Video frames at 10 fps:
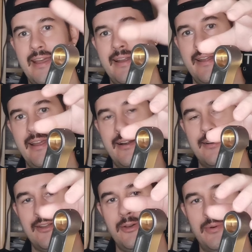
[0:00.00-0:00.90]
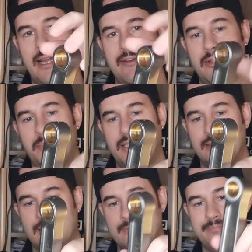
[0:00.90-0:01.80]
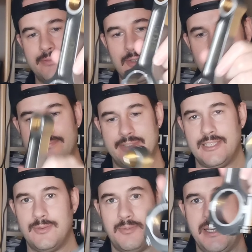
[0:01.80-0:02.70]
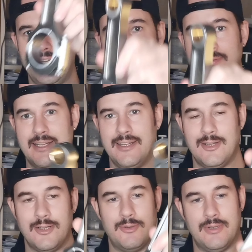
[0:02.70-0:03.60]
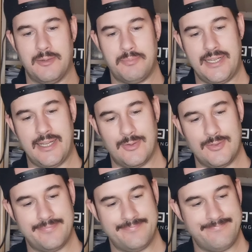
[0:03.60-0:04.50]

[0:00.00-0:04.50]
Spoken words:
and here you will have the piston, so this will be going up and down.